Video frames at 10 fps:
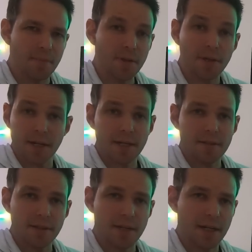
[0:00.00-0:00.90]
you're
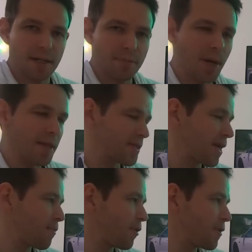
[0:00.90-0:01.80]
gonna pay the
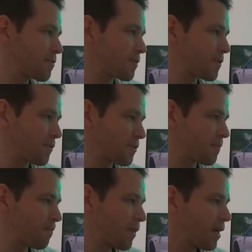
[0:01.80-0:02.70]
same price, which is
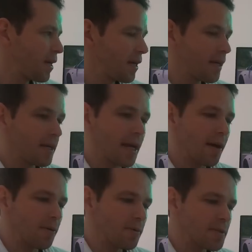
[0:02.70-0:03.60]
awesome.
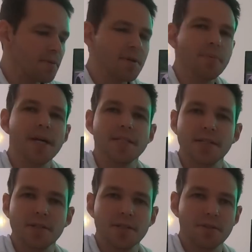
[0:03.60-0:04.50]
Now, something to pay
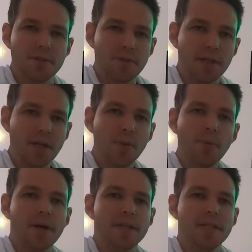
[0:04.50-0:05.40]
attention to is when you go and
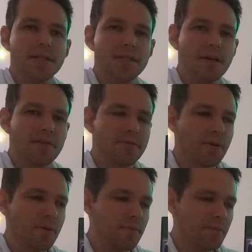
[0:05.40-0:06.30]
buy your Tesla
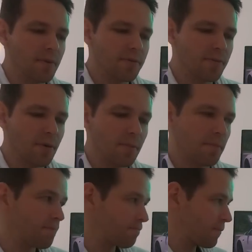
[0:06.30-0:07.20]
from
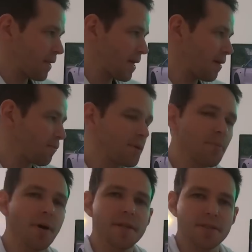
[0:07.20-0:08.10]
when you
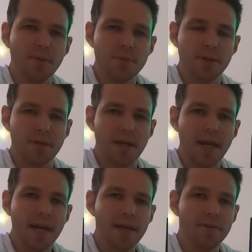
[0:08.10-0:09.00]
buy this option
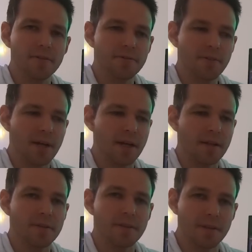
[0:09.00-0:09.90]
ahead of the